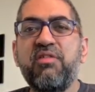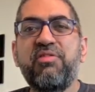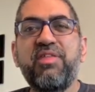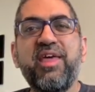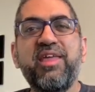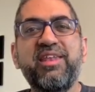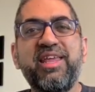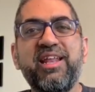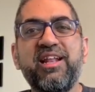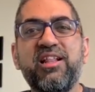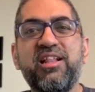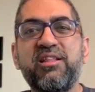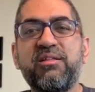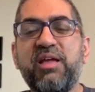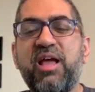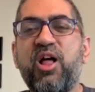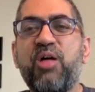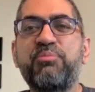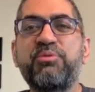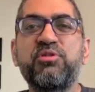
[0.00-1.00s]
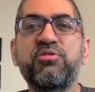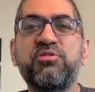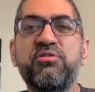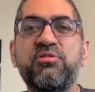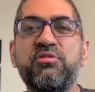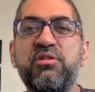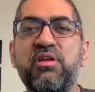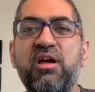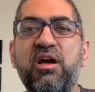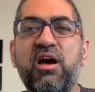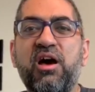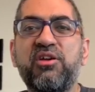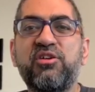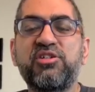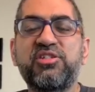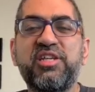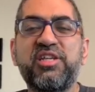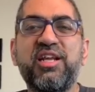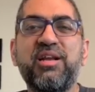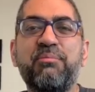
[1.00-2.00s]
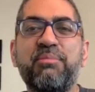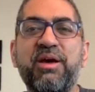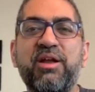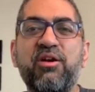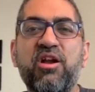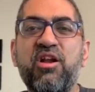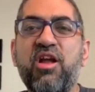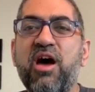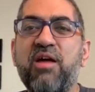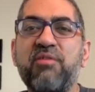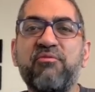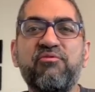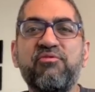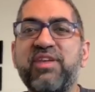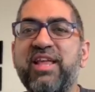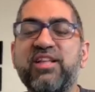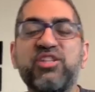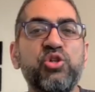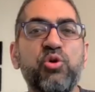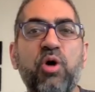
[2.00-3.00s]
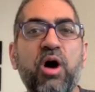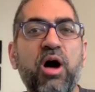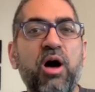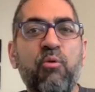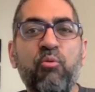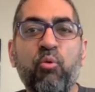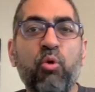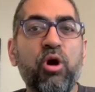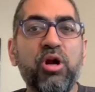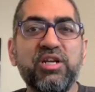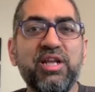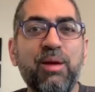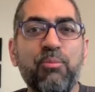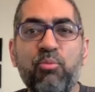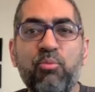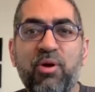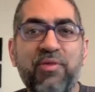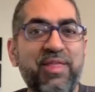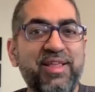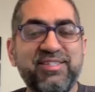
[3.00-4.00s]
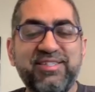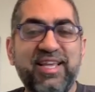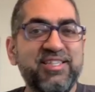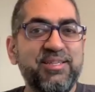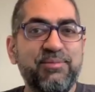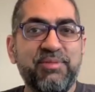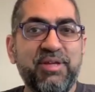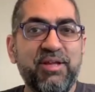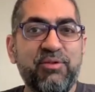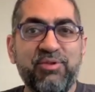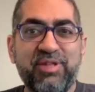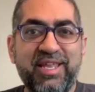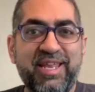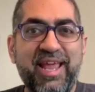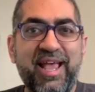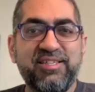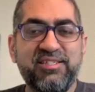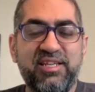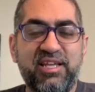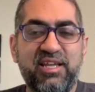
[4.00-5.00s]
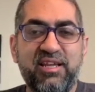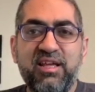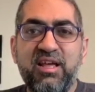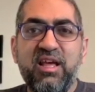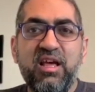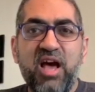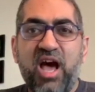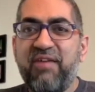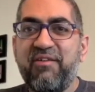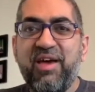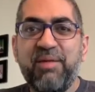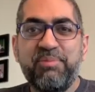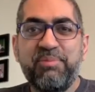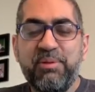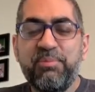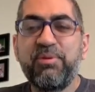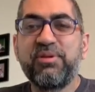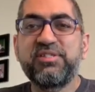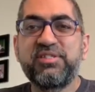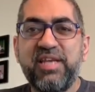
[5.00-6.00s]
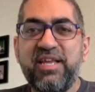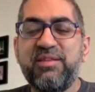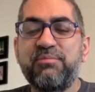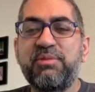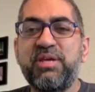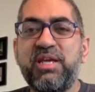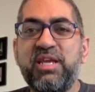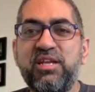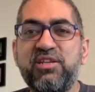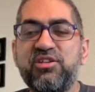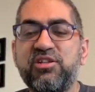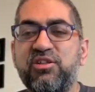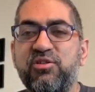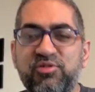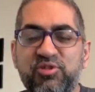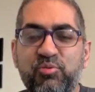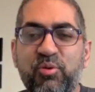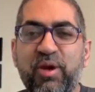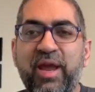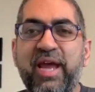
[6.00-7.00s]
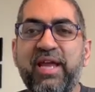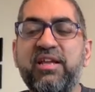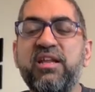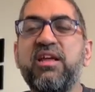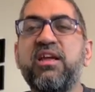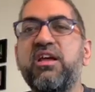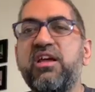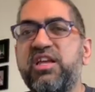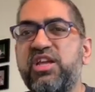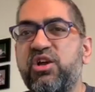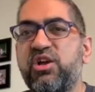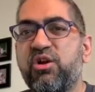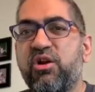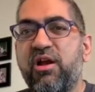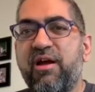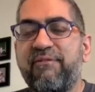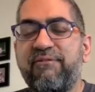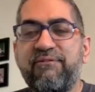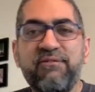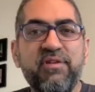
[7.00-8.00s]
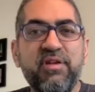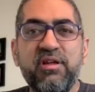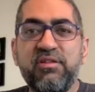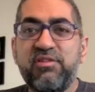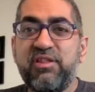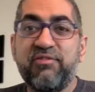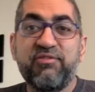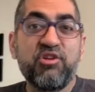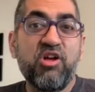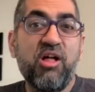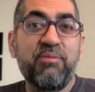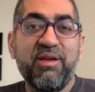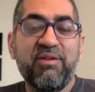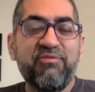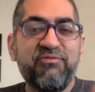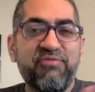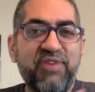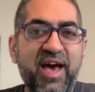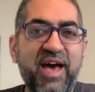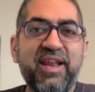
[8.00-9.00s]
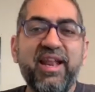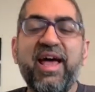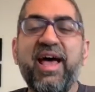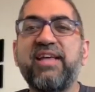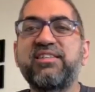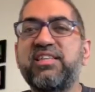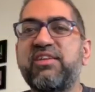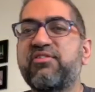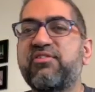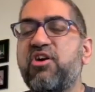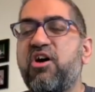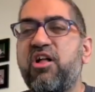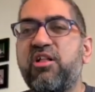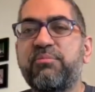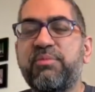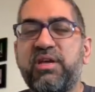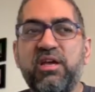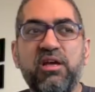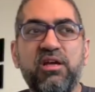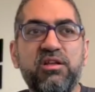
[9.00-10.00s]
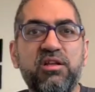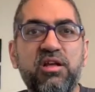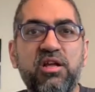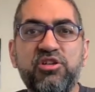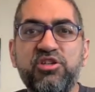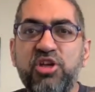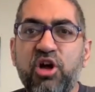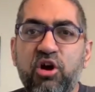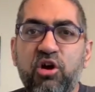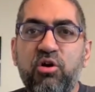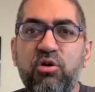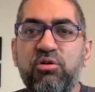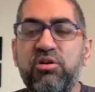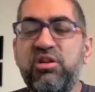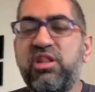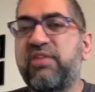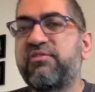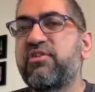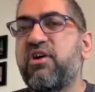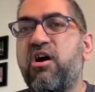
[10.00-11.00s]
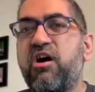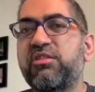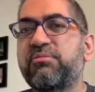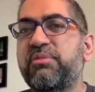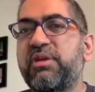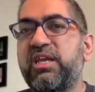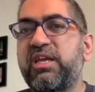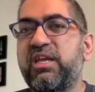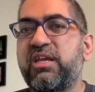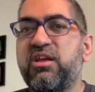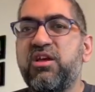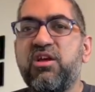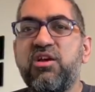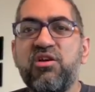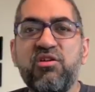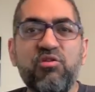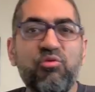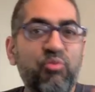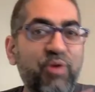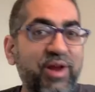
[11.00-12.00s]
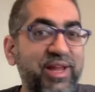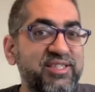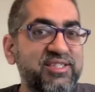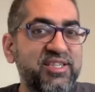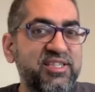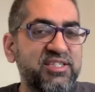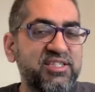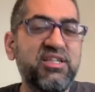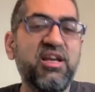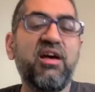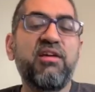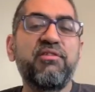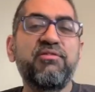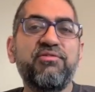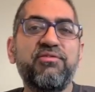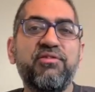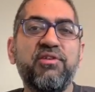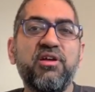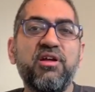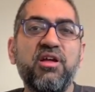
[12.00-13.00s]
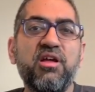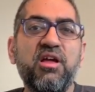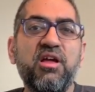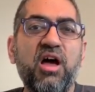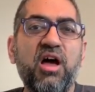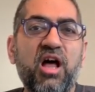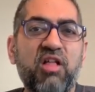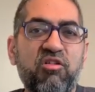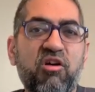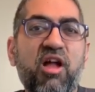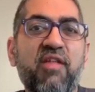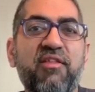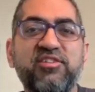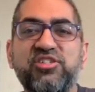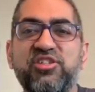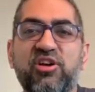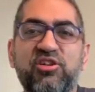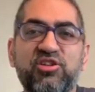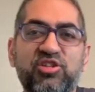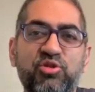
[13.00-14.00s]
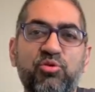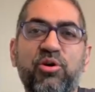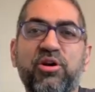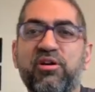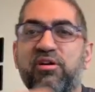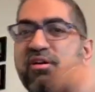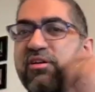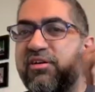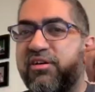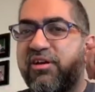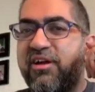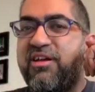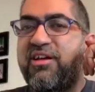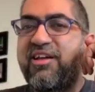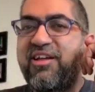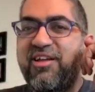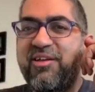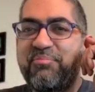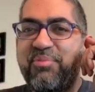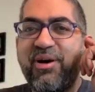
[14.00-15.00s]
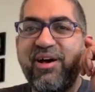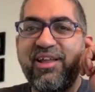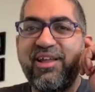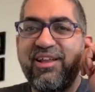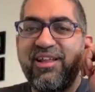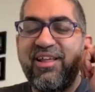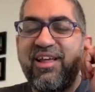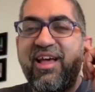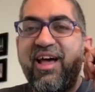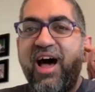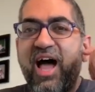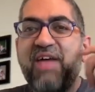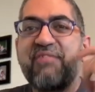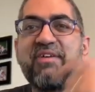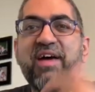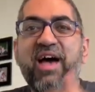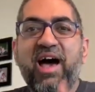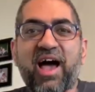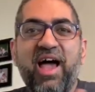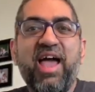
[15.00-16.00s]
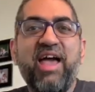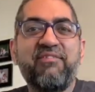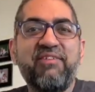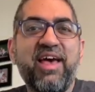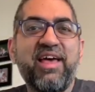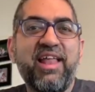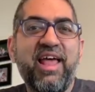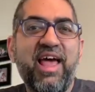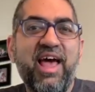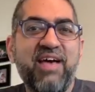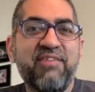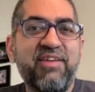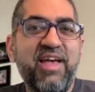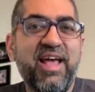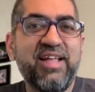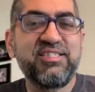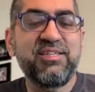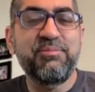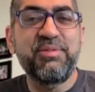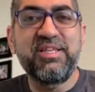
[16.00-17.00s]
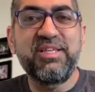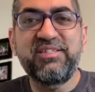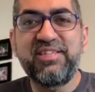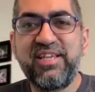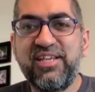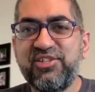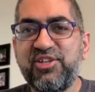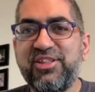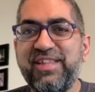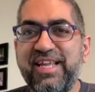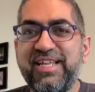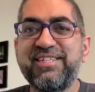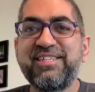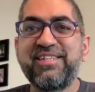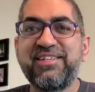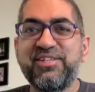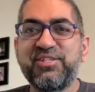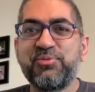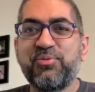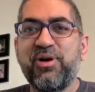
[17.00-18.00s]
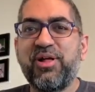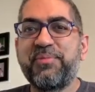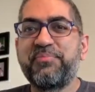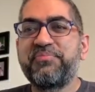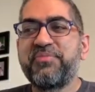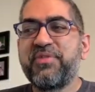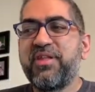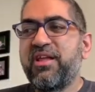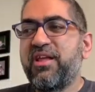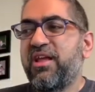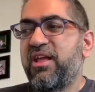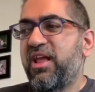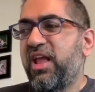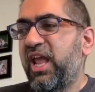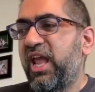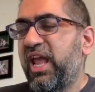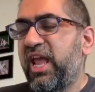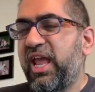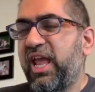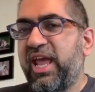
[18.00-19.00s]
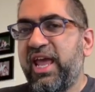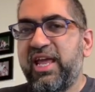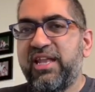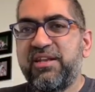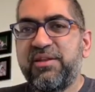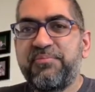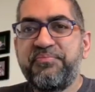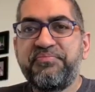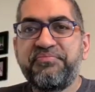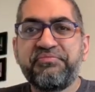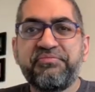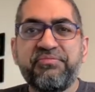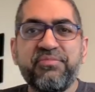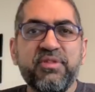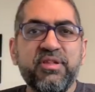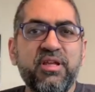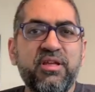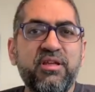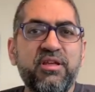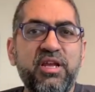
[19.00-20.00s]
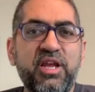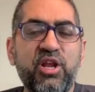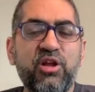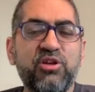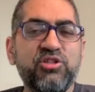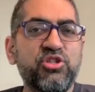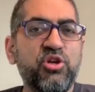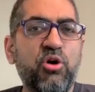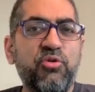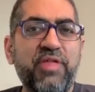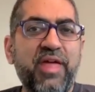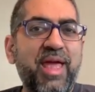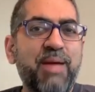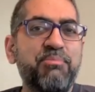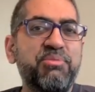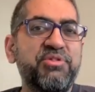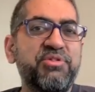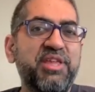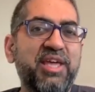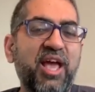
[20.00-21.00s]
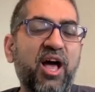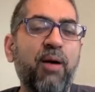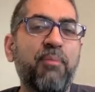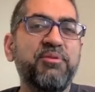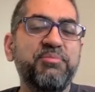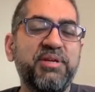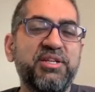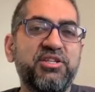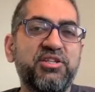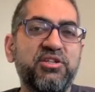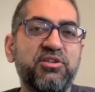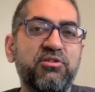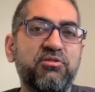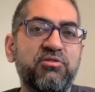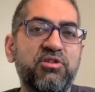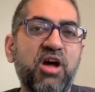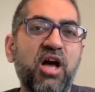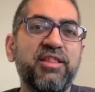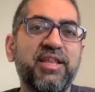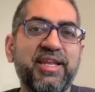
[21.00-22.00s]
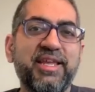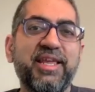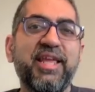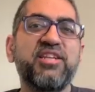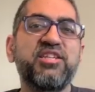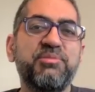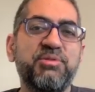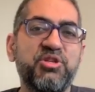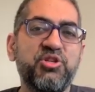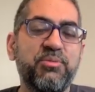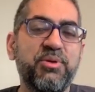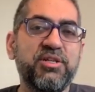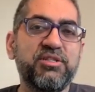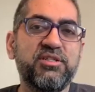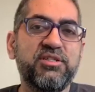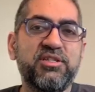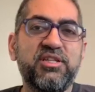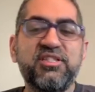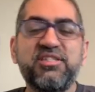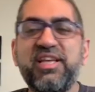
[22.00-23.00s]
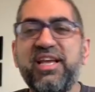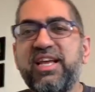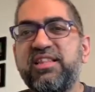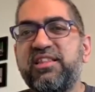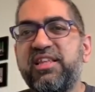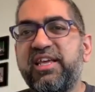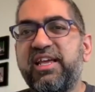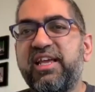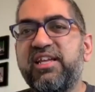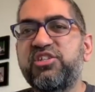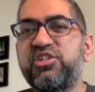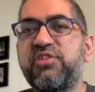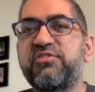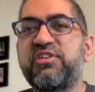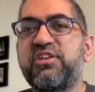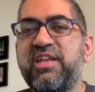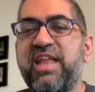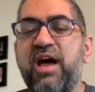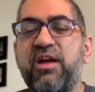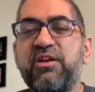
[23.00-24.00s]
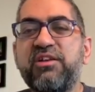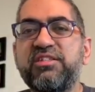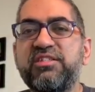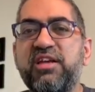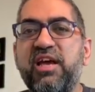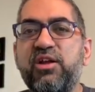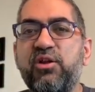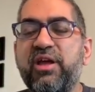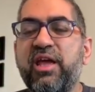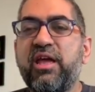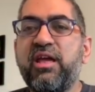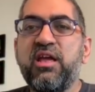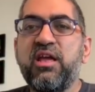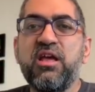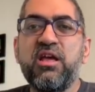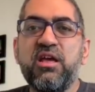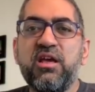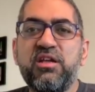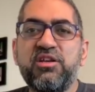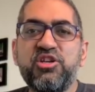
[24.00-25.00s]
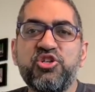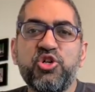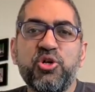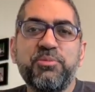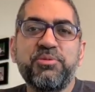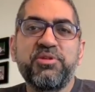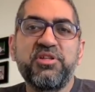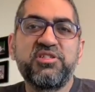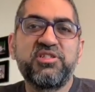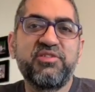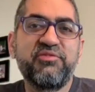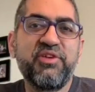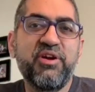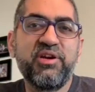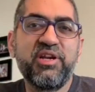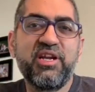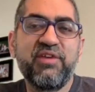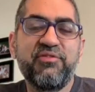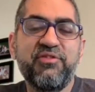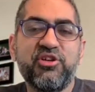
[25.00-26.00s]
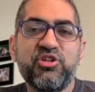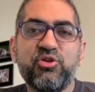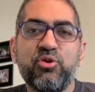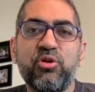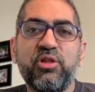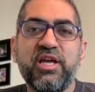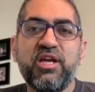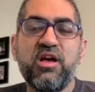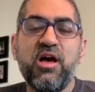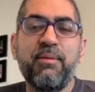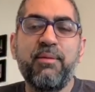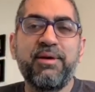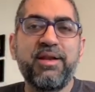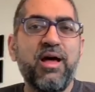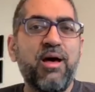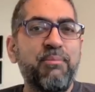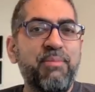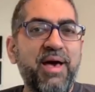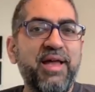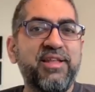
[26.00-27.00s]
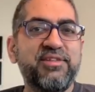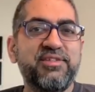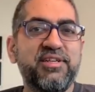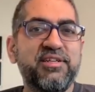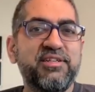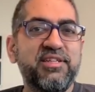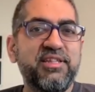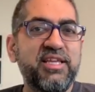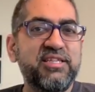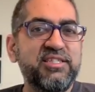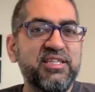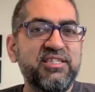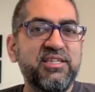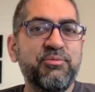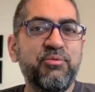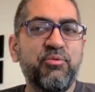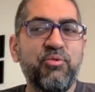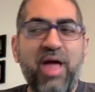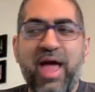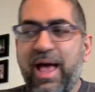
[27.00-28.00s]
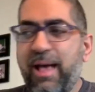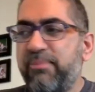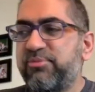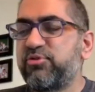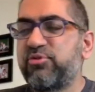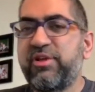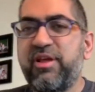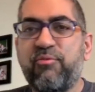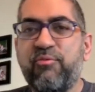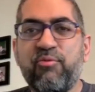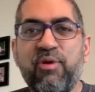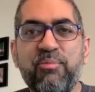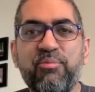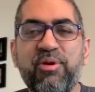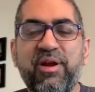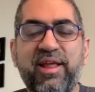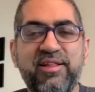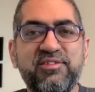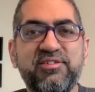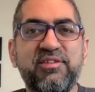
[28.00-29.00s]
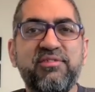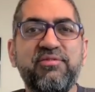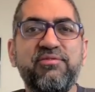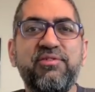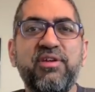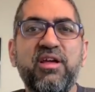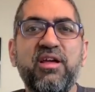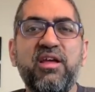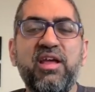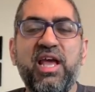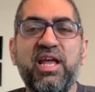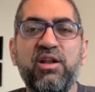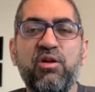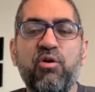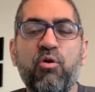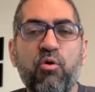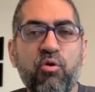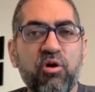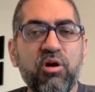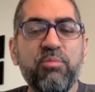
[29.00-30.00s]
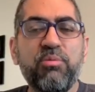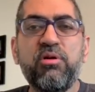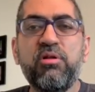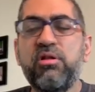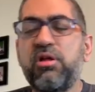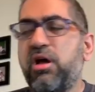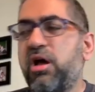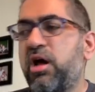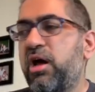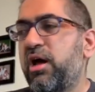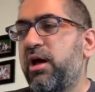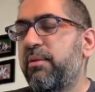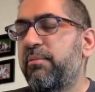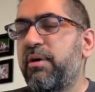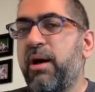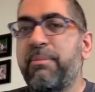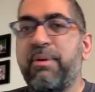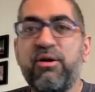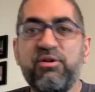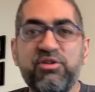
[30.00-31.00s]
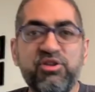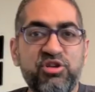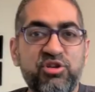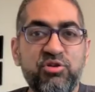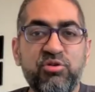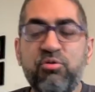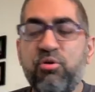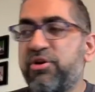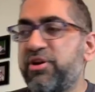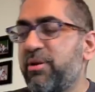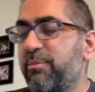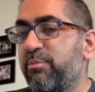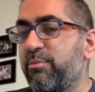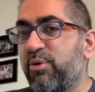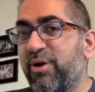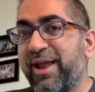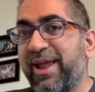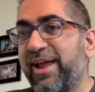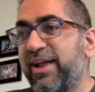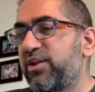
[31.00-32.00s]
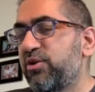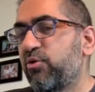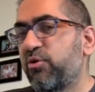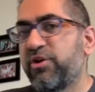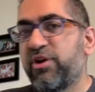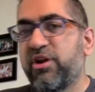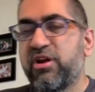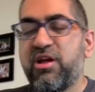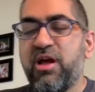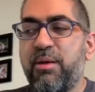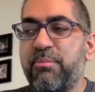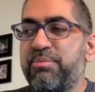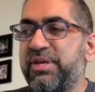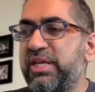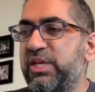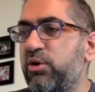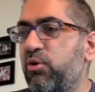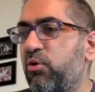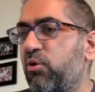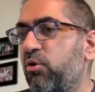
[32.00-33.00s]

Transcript: then it'll help you understand it better and not get so worked up when they say something really nasty. I've had people say to me to lose weight, they've called me a fat ass, they've called me a toad, they've called me racist stuff. A lot of this is on Twitter, but I've had some of these things on LinkedIn as well. And so the empathy helps me to not let it get to me too much. The second thing is you now decide, okay, determine the severity of the troll-like comment. How bad is it? Did they say something absolutely reprehensive and horrible about you or your brand or your company